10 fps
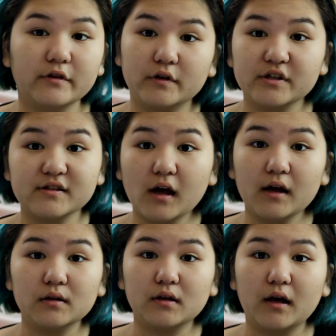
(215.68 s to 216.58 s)
So I just
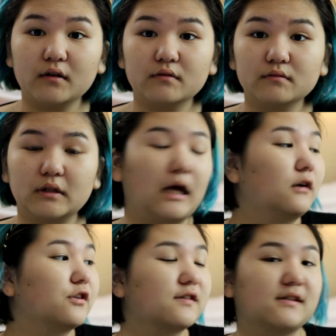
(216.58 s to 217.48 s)
thought
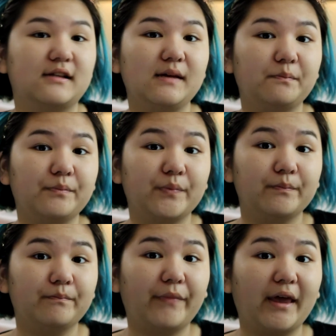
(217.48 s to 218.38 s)
I'll just sleep
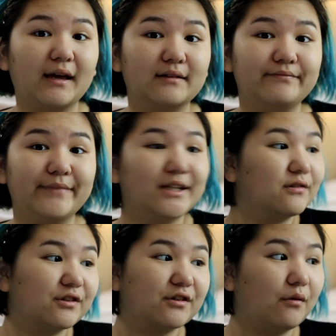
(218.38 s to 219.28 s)
and
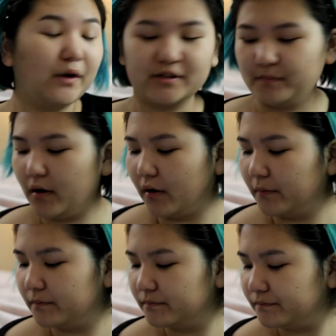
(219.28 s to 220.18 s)
it'll just go away tomorrow.